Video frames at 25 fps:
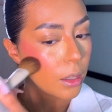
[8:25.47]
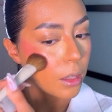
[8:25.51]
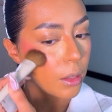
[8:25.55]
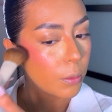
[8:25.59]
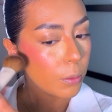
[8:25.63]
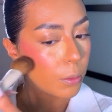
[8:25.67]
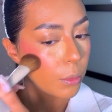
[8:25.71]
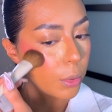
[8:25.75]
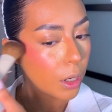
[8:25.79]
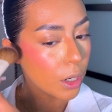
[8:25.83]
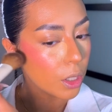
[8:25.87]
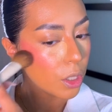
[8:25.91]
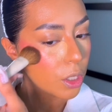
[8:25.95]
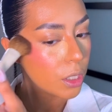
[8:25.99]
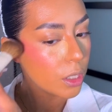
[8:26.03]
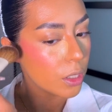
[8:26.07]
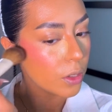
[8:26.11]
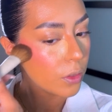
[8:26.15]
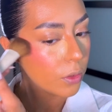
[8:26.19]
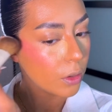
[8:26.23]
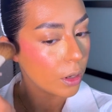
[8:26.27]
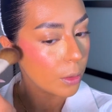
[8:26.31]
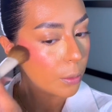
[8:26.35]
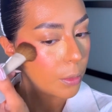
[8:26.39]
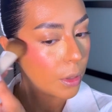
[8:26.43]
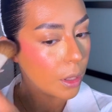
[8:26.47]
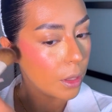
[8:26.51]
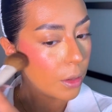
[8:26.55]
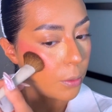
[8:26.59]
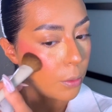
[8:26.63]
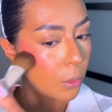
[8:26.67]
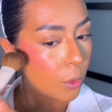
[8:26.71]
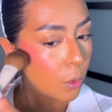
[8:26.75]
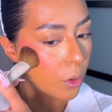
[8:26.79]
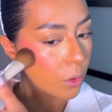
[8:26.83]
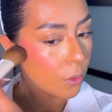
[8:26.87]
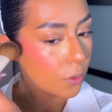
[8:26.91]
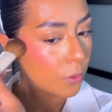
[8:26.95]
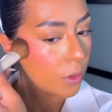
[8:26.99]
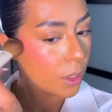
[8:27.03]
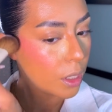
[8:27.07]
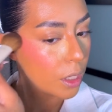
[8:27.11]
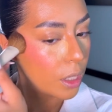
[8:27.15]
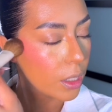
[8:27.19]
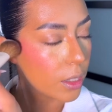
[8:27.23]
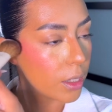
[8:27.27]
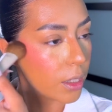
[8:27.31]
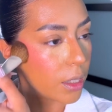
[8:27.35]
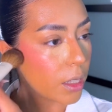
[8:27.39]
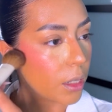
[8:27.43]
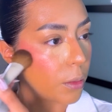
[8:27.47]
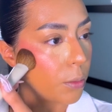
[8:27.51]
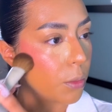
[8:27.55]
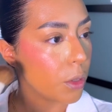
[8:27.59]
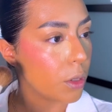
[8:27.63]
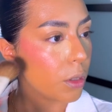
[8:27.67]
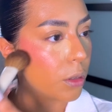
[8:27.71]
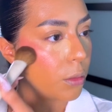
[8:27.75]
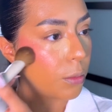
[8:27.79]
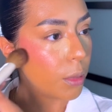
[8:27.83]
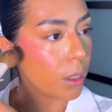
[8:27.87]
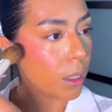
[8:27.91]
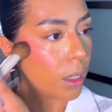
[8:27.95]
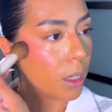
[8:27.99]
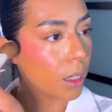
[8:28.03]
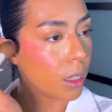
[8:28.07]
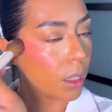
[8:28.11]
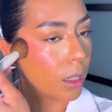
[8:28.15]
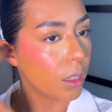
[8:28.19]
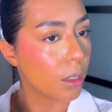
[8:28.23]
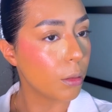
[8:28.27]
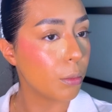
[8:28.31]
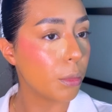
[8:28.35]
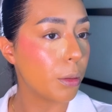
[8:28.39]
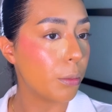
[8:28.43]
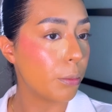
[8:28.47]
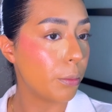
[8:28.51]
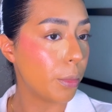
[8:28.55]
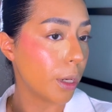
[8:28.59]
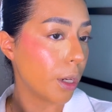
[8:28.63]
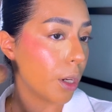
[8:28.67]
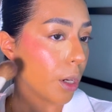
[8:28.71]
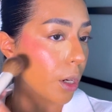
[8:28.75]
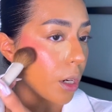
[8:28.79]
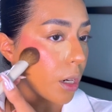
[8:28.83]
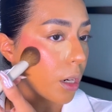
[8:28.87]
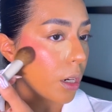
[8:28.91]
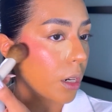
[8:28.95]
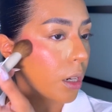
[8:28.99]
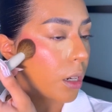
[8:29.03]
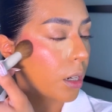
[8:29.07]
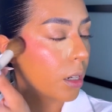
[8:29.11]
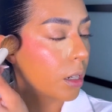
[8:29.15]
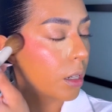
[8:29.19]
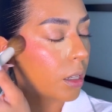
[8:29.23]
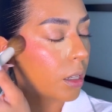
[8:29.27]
brushes from Morphe seem to be a little bit bigger.